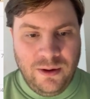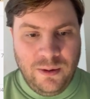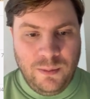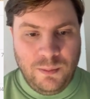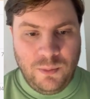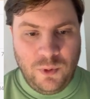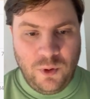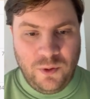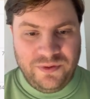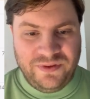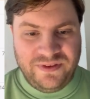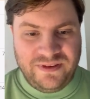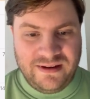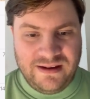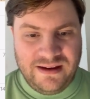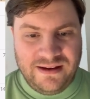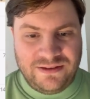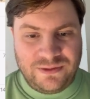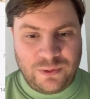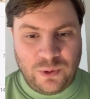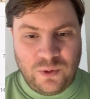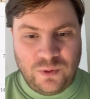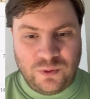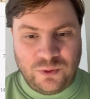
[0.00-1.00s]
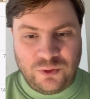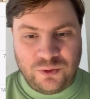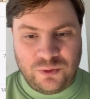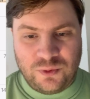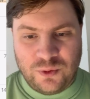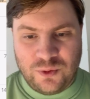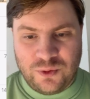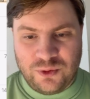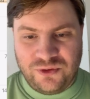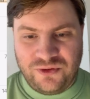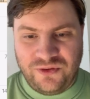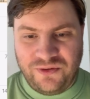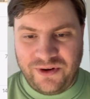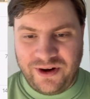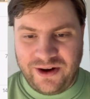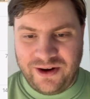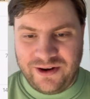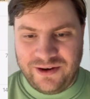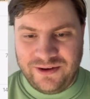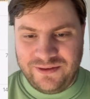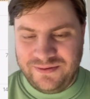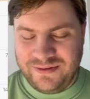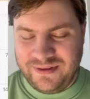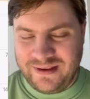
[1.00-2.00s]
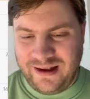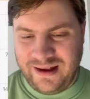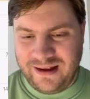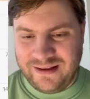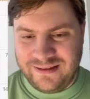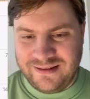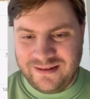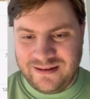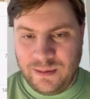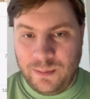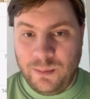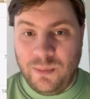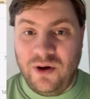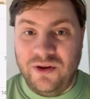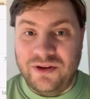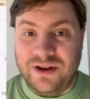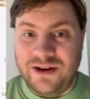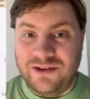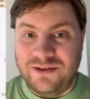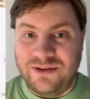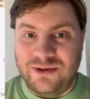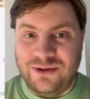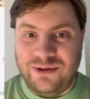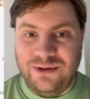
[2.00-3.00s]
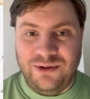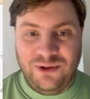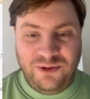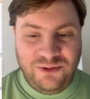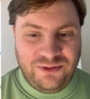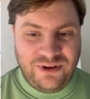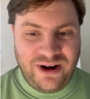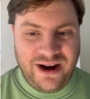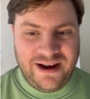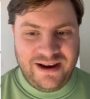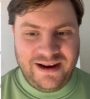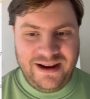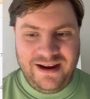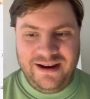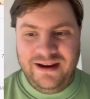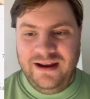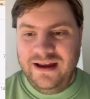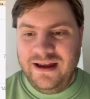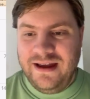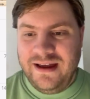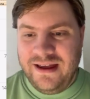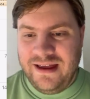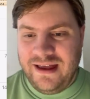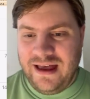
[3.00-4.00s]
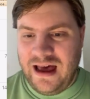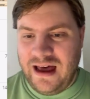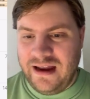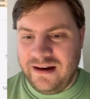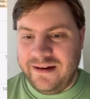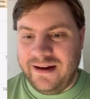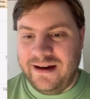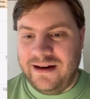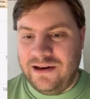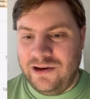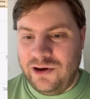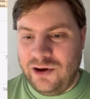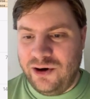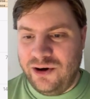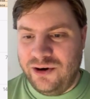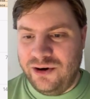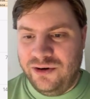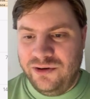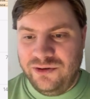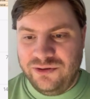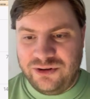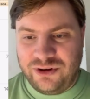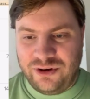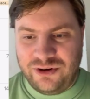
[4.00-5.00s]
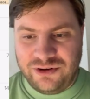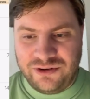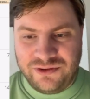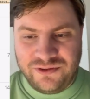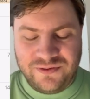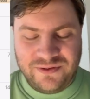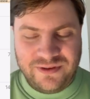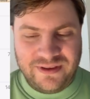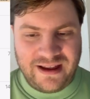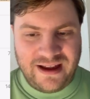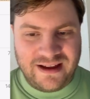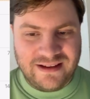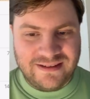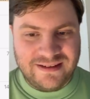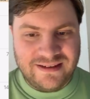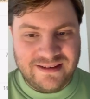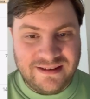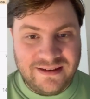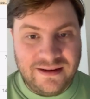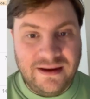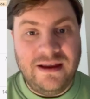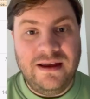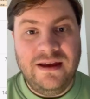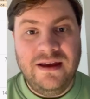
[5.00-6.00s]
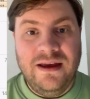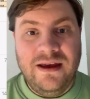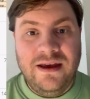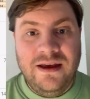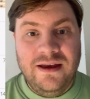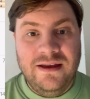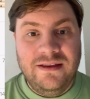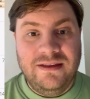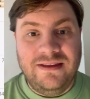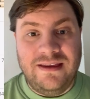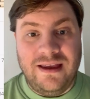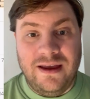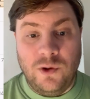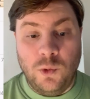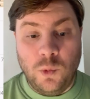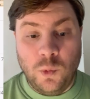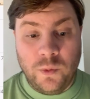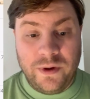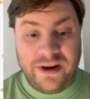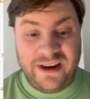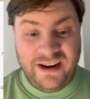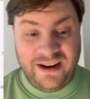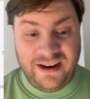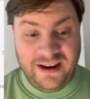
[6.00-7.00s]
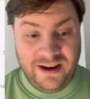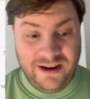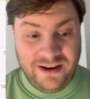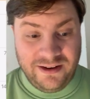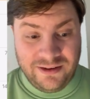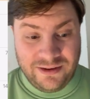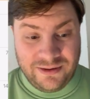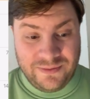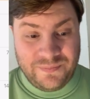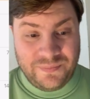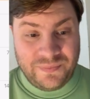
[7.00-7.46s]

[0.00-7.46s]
Montis, Ons, Torsfri, that's Monday to Friday, and then Lörsen, that's the weekend.